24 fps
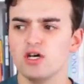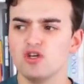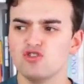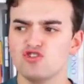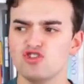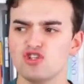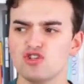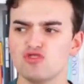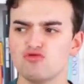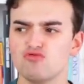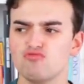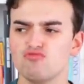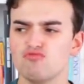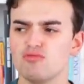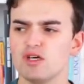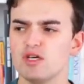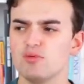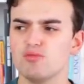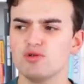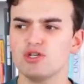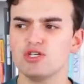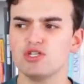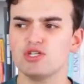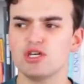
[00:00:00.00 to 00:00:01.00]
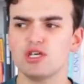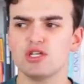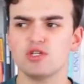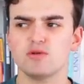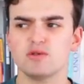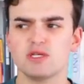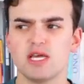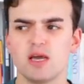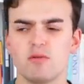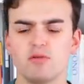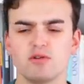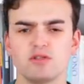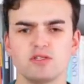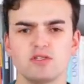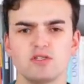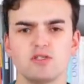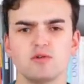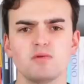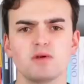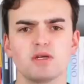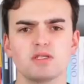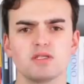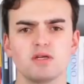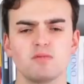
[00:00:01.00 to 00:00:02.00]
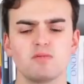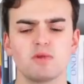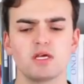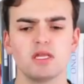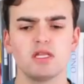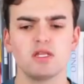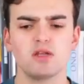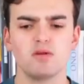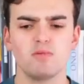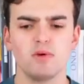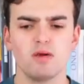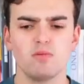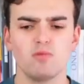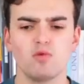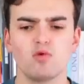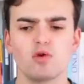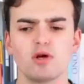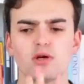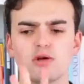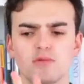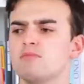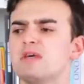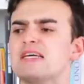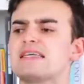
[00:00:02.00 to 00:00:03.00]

So I appreciate Lewis Hamilton doing something a little bit more